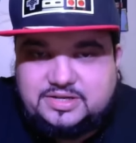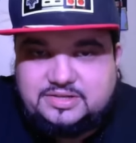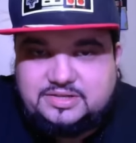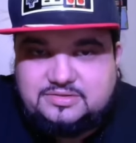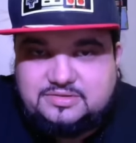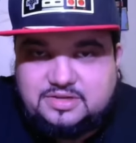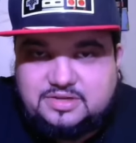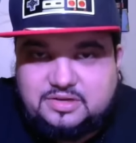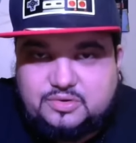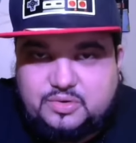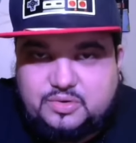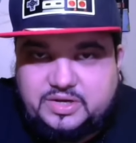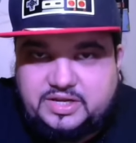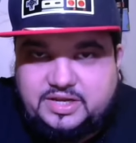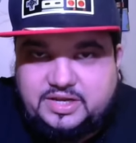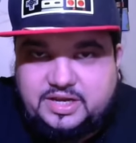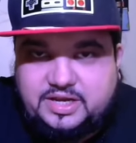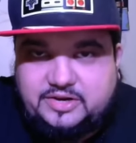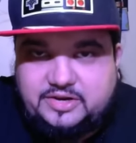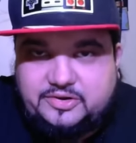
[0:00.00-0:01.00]
a quick
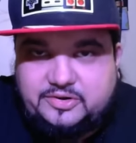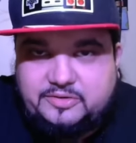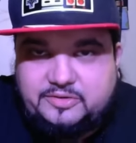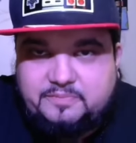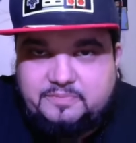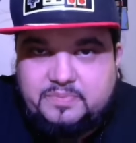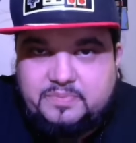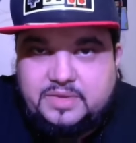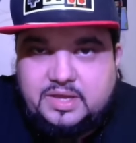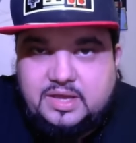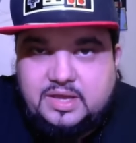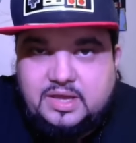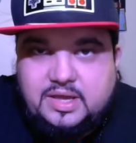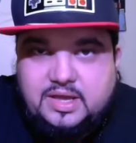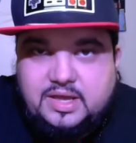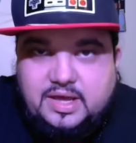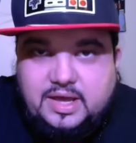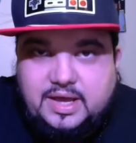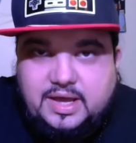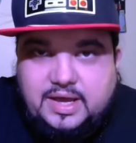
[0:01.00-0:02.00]
gander
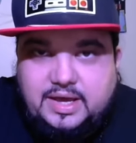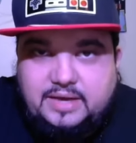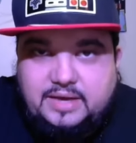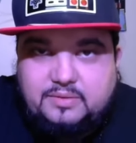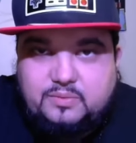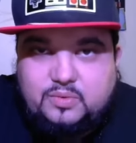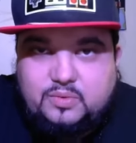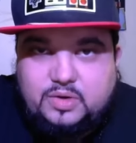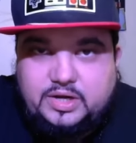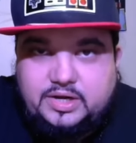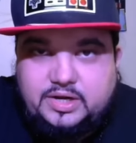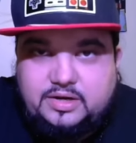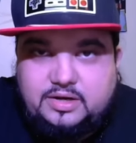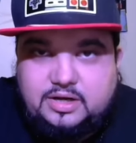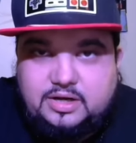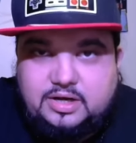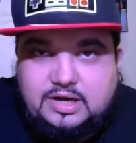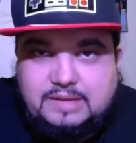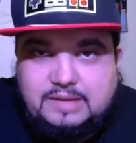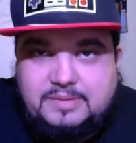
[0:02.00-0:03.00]
at what uh,
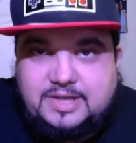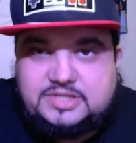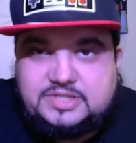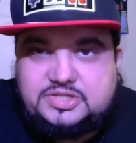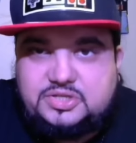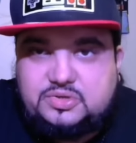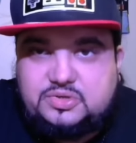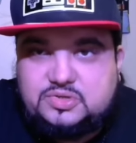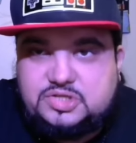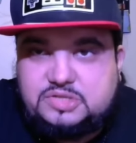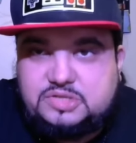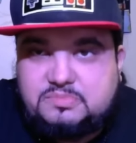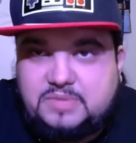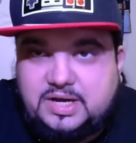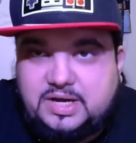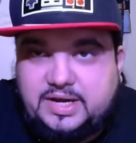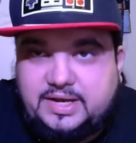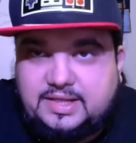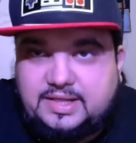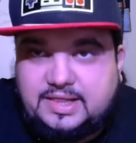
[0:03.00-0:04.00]
I'm actually using my
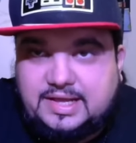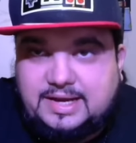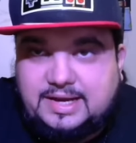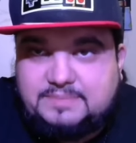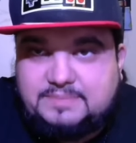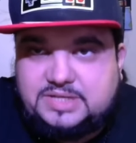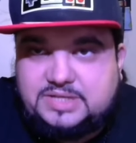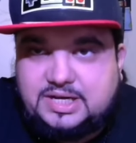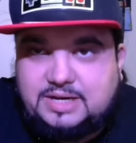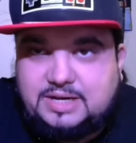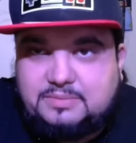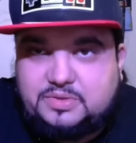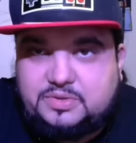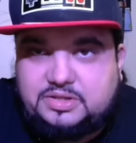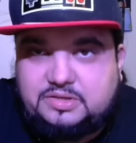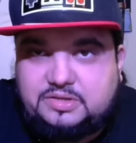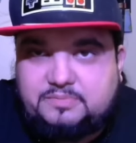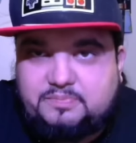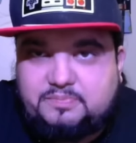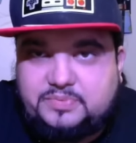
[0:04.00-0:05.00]
laptop with the
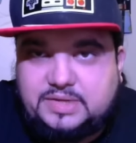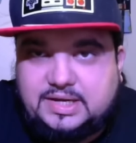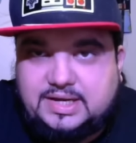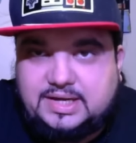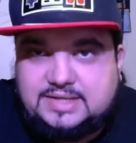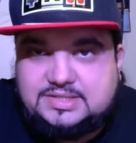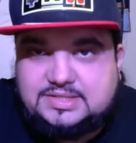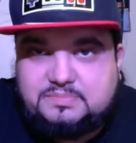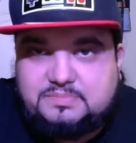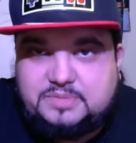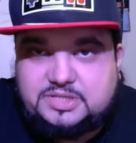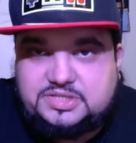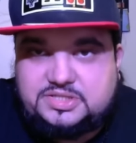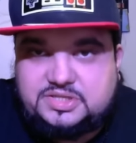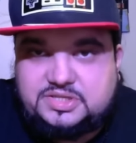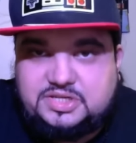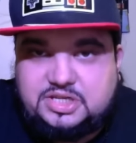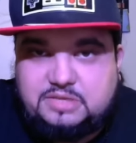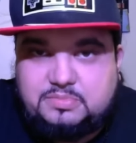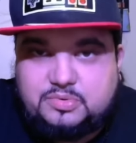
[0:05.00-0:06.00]
that has the busted
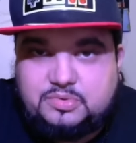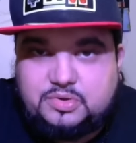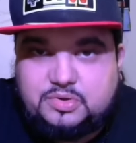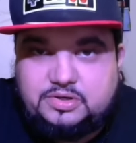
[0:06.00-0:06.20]
keyboard.